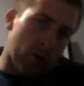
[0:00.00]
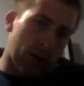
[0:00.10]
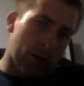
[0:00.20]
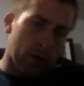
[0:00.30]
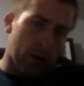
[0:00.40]
it
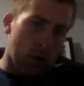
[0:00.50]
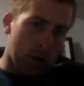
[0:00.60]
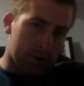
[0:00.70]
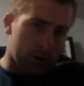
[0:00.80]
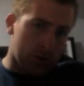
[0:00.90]
has a lot
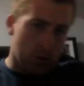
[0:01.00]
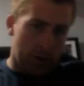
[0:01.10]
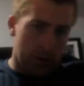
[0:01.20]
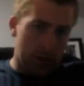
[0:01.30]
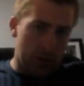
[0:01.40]
of stored
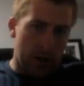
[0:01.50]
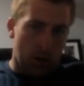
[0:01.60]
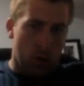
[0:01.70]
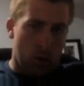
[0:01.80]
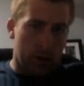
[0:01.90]
energy, and I
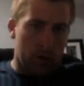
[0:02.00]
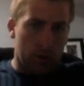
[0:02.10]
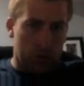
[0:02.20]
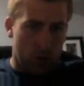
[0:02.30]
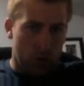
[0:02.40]
wanted to
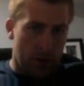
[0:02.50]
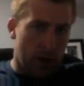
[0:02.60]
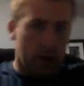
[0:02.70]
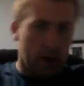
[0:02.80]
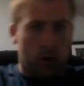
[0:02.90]
absorb
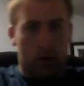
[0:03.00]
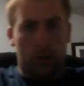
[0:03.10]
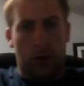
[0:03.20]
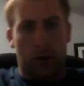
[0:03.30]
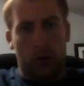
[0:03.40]
that on
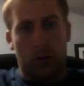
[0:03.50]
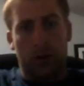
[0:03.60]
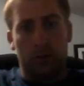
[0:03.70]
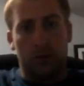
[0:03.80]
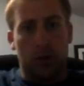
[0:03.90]
my own
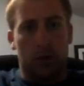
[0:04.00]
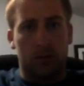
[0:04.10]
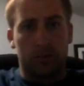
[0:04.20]
Azumarill.